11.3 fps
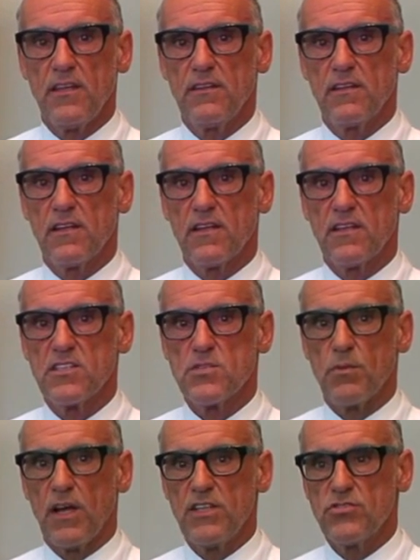in
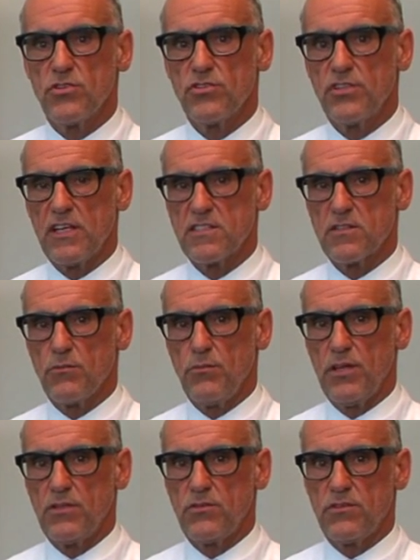spine surgery as
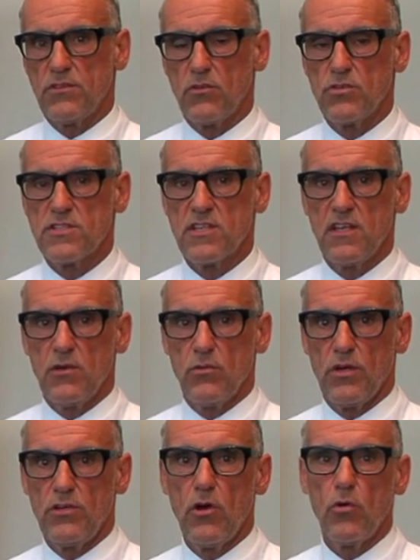compared to those
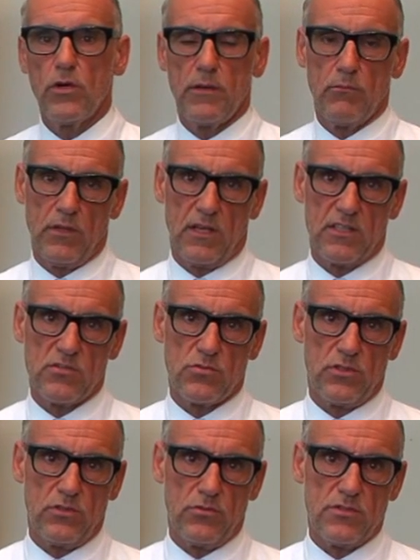where no implants
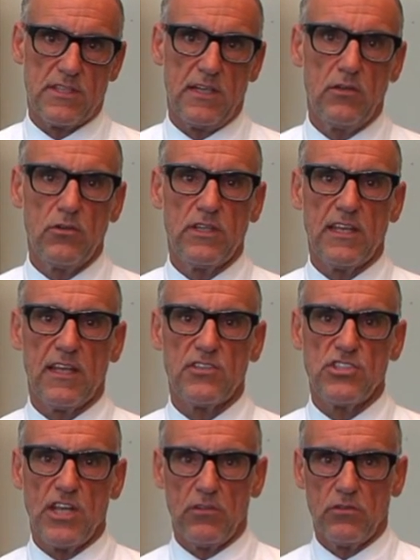were used. And looking
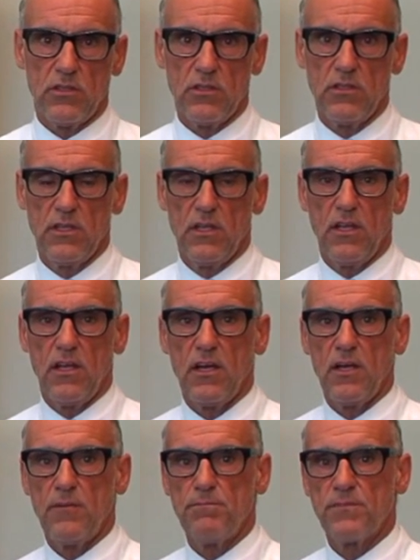at general
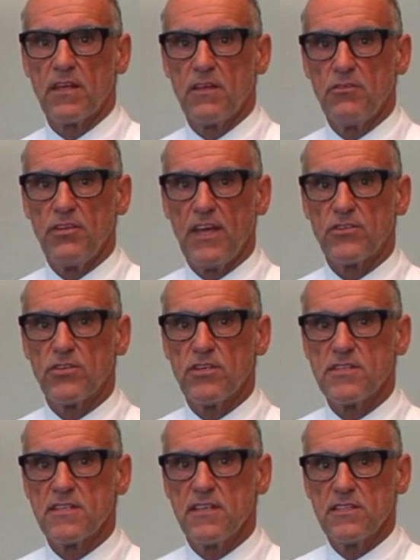
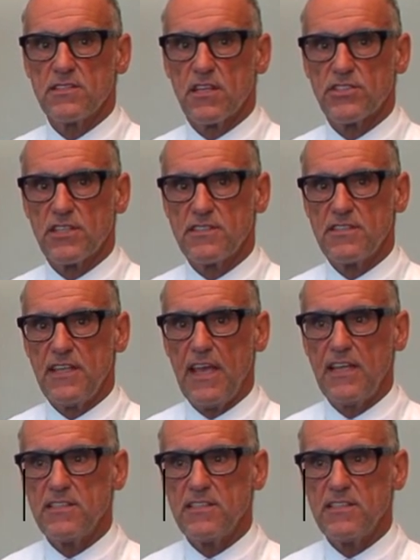factors such as the